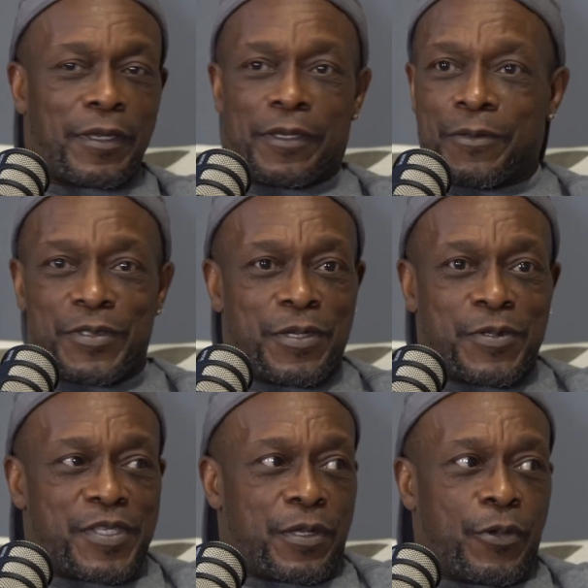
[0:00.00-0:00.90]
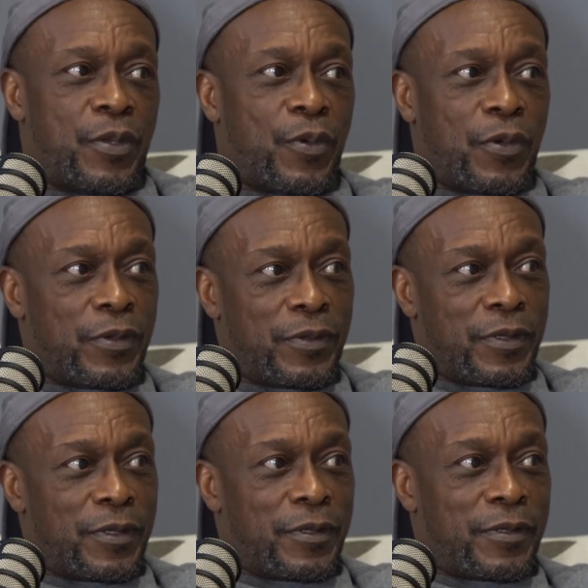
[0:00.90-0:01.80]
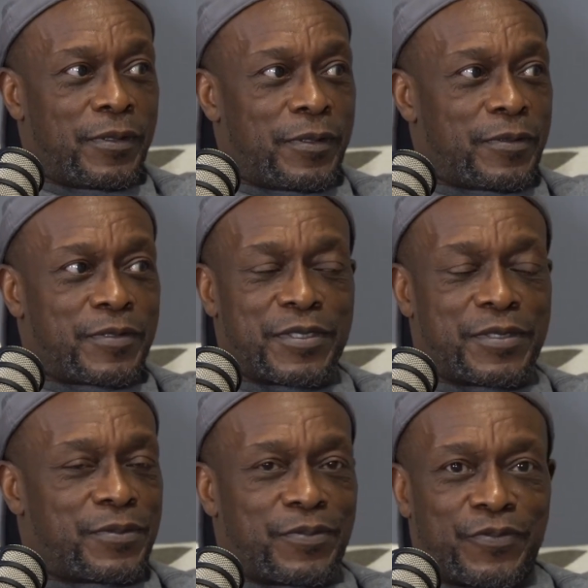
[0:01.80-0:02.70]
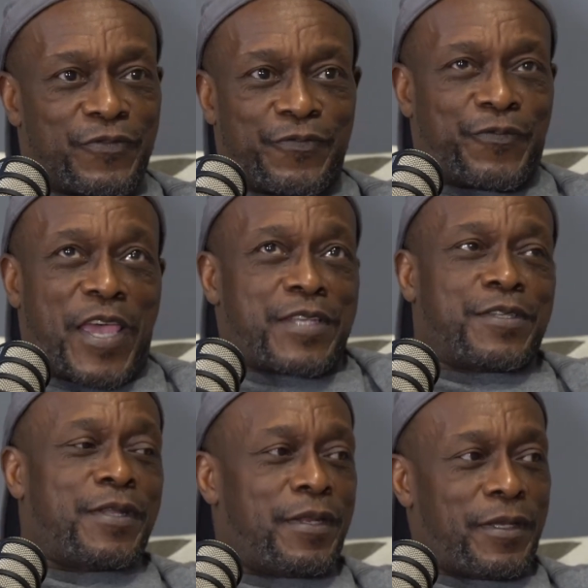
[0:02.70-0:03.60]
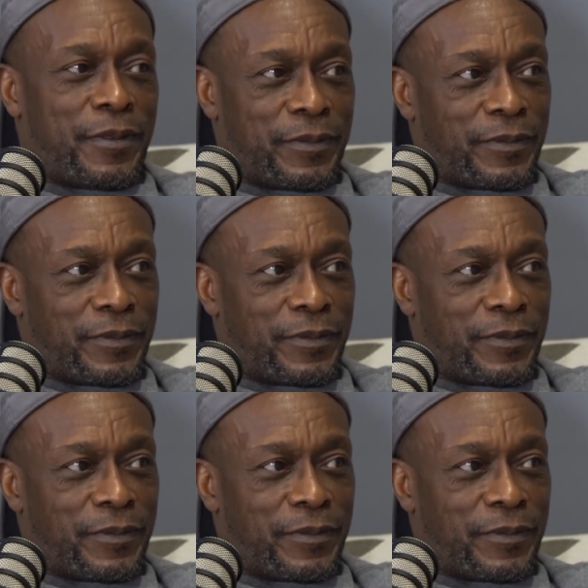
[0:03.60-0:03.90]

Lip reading: It was incredible, just fascinating.